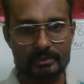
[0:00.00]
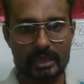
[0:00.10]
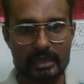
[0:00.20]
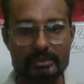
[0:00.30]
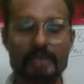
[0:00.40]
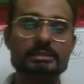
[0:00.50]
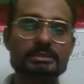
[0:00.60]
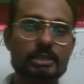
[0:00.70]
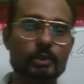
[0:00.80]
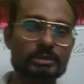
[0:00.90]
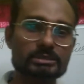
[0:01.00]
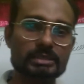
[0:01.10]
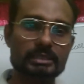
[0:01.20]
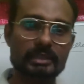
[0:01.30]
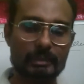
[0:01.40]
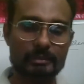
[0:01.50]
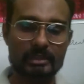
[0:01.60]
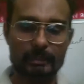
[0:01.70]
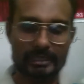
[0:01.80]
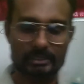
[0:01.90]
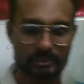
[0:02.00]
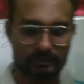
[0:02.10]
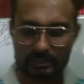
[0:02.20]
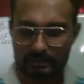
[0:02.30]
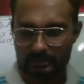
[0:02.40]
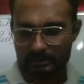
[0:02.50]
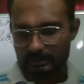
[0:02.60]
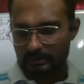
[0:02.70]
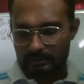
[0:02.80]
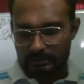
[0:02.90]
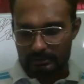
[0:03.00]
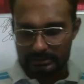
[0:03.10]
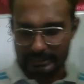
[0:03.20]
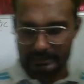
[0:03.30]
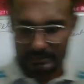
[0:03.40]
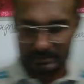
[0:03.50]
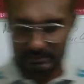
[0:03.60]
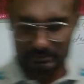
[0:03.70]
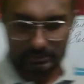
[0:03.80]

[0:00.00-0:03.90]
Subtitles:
Okay, that is the question that came in the mind of a scientist.